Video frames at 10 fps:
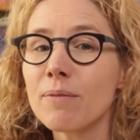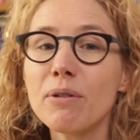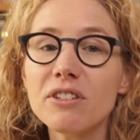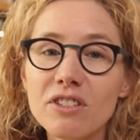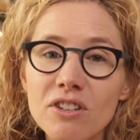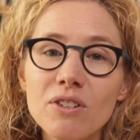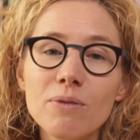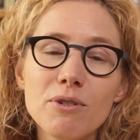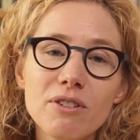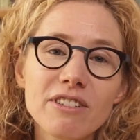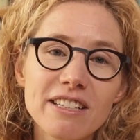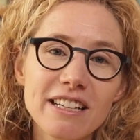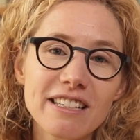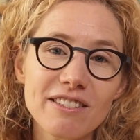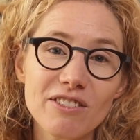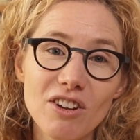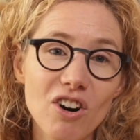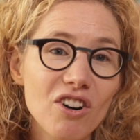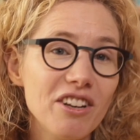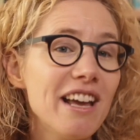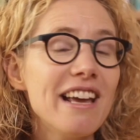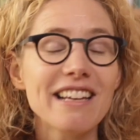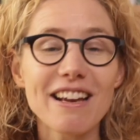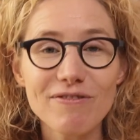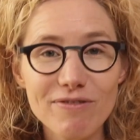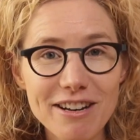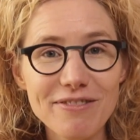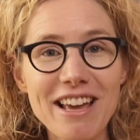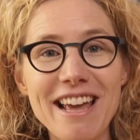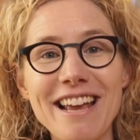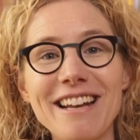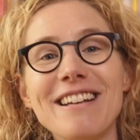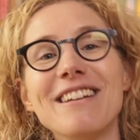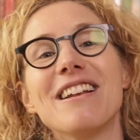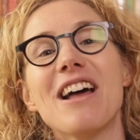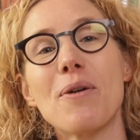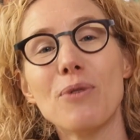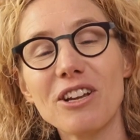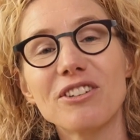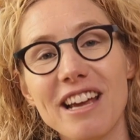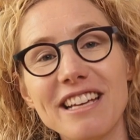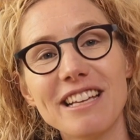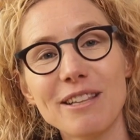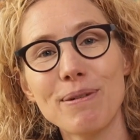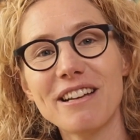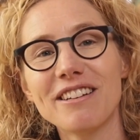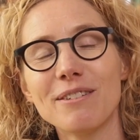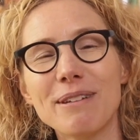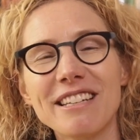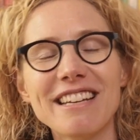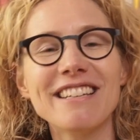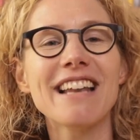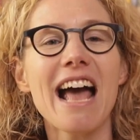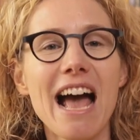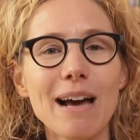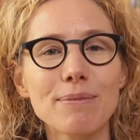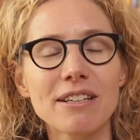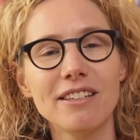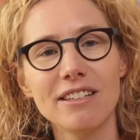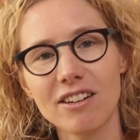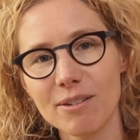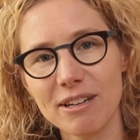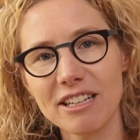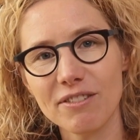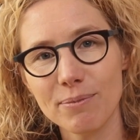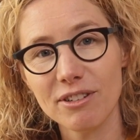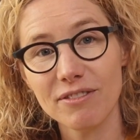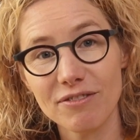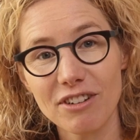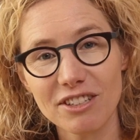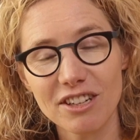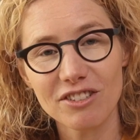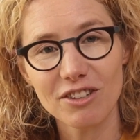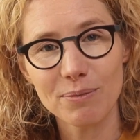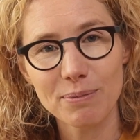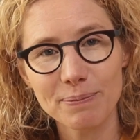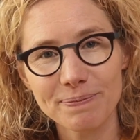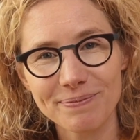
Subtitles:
But do move until it's gone. Get rid of it while you're taking the pictures, because it is an absolute nightmare to remove in Photoshop.